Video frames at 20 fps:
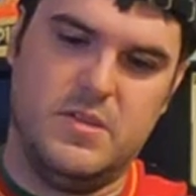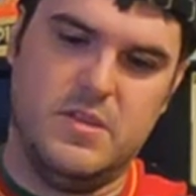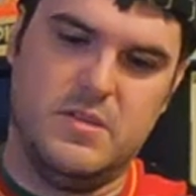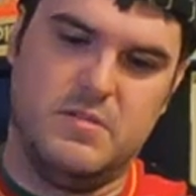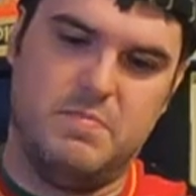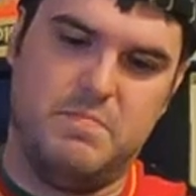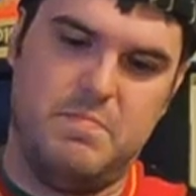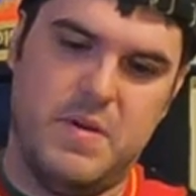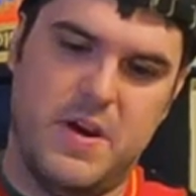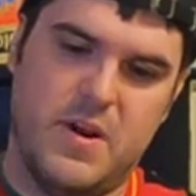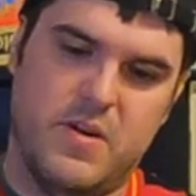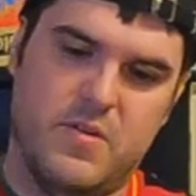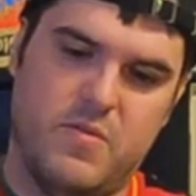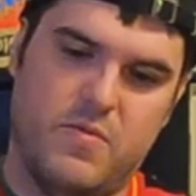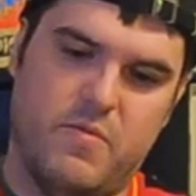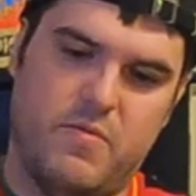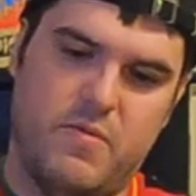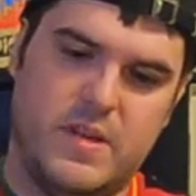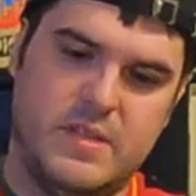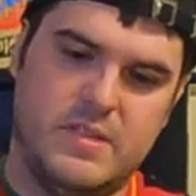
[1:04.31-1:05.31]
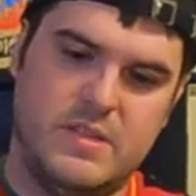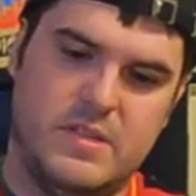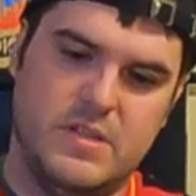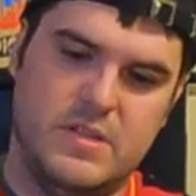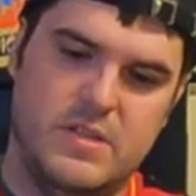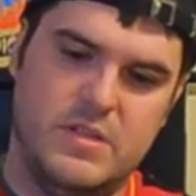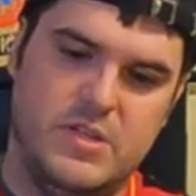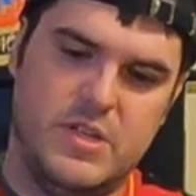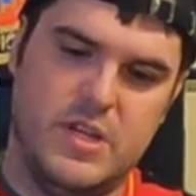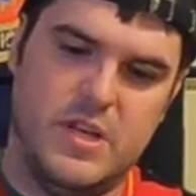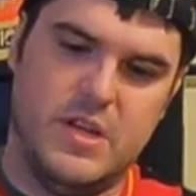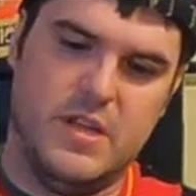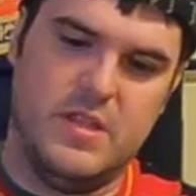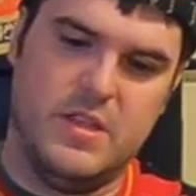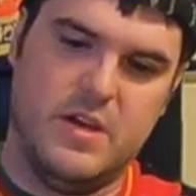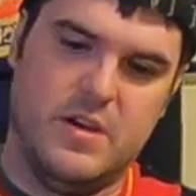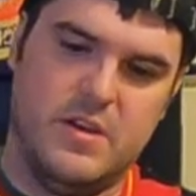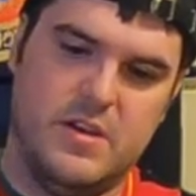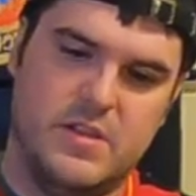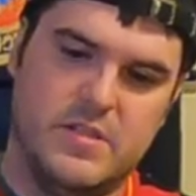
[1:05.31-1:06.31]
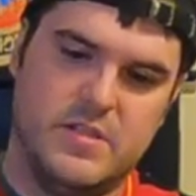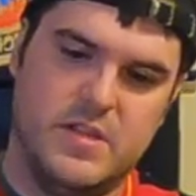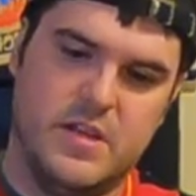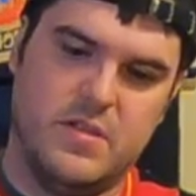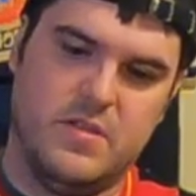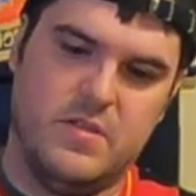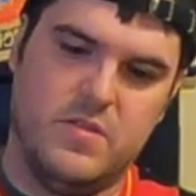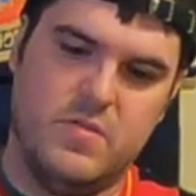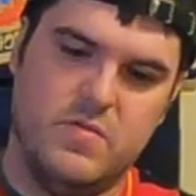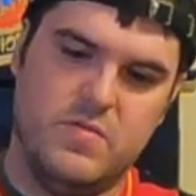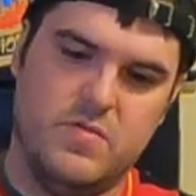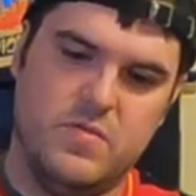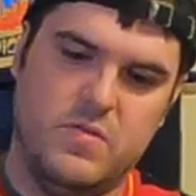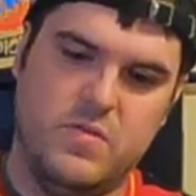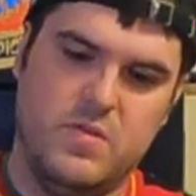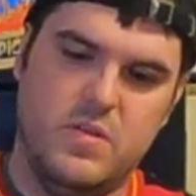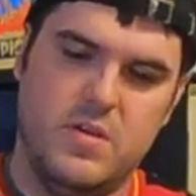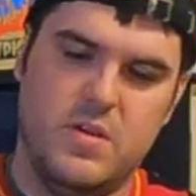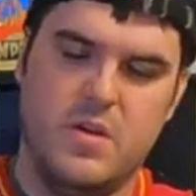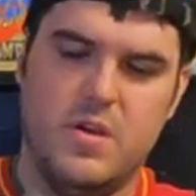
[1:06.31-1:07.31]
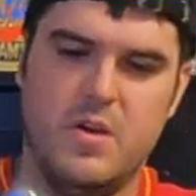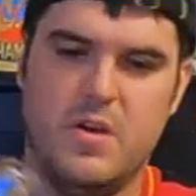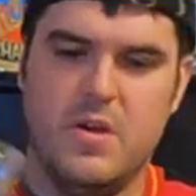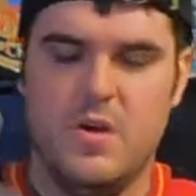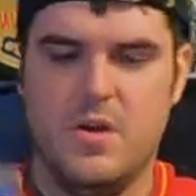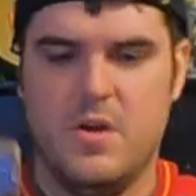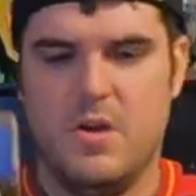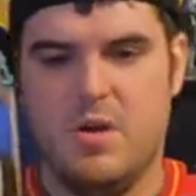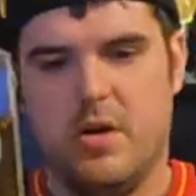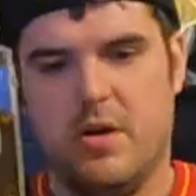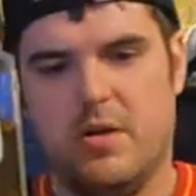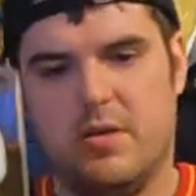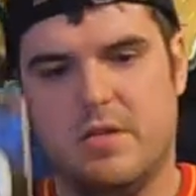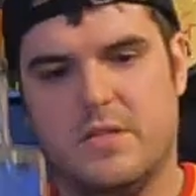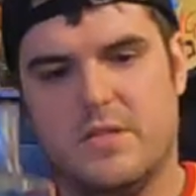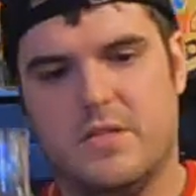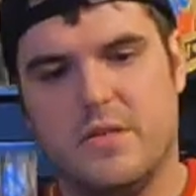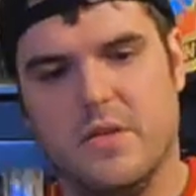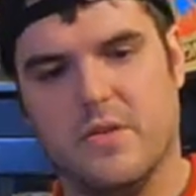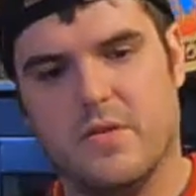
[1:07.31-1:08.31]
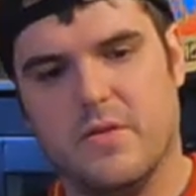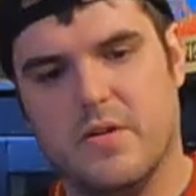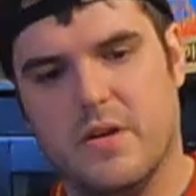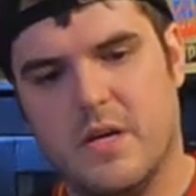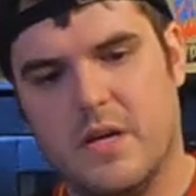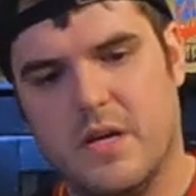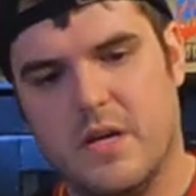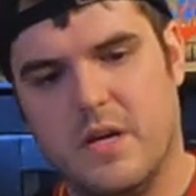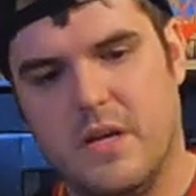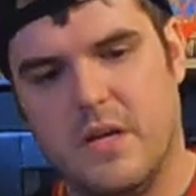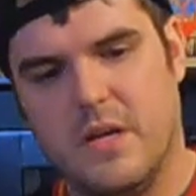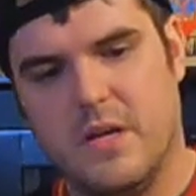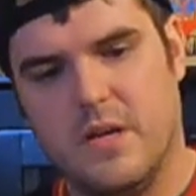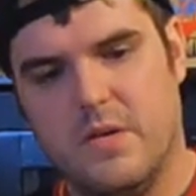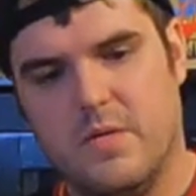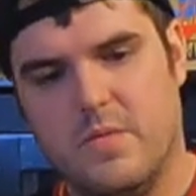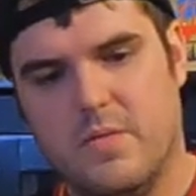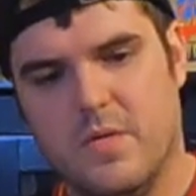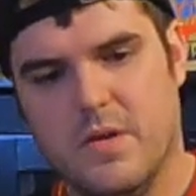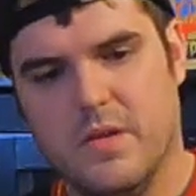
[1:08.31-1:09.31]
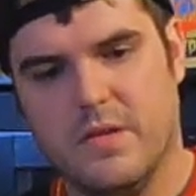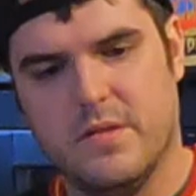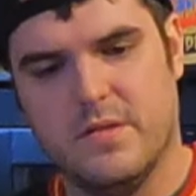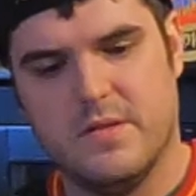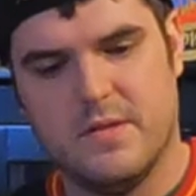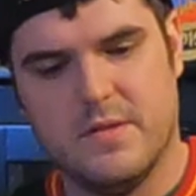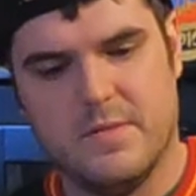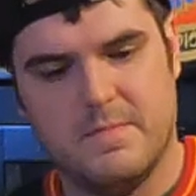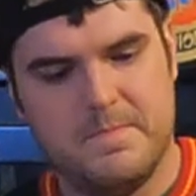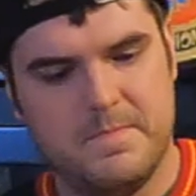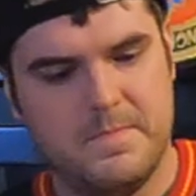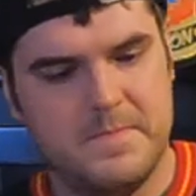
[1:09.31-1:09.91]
this barrel rested gin that is a local distillery in New Orleans.